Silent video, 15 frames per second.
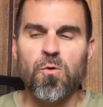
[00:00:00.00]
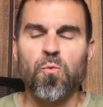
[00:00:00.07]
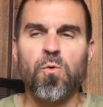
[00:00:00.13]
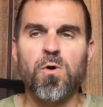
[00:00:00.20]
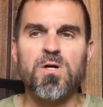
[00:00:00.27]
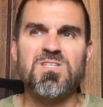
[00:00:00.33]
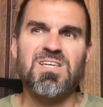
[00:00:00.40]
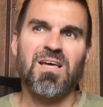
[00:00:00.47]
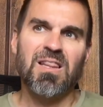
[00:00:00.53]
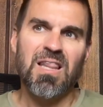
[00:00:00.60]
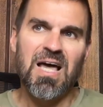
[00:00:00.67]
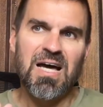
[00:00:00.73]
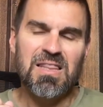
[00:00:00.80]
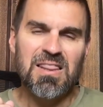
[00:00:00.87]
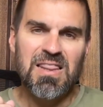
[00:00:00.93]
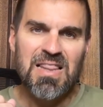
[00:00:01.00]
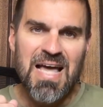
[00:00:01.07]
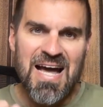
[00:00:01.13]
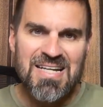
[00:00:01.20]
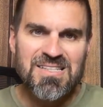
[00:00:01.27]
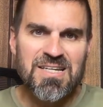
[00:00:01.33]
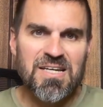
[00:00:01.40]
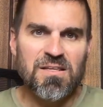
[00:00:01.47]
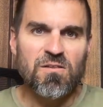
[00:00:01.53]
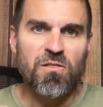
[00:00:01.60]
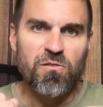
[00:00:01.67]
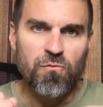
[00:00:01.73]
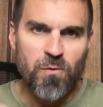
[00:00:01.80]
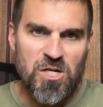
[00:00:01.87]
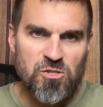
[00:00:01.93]
Whereas a, a lactate
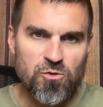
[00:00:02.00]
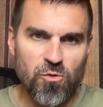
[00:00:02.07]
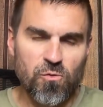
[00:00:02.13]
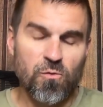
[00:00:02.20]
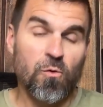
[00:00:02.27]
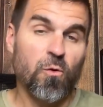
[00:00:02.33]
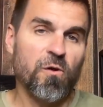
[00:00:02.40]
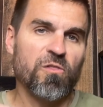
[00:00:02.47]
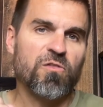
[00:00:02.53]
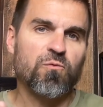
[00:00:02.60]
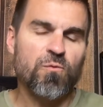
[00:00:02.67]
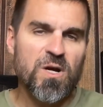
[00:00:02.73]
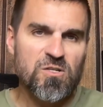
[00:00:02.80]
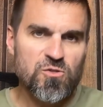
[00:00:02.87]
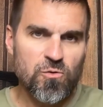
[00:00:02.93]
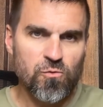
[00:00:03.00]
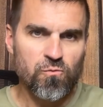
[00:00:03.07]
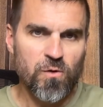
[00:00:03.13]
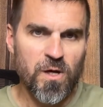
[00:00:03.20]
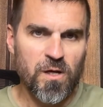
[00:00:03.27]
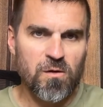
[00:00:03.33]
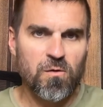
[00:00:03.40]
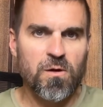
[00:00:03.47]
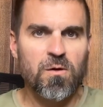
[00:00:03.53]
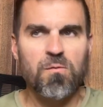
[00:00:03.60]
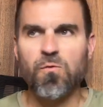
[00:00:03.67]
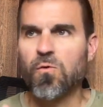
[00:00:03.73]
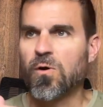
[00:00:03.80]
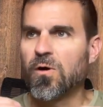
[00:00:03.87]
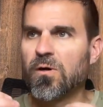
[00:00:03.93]
threshold or a threshold run
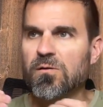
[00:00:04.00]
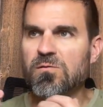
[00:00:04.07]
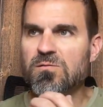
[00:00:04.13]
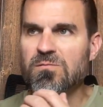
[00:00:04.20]
or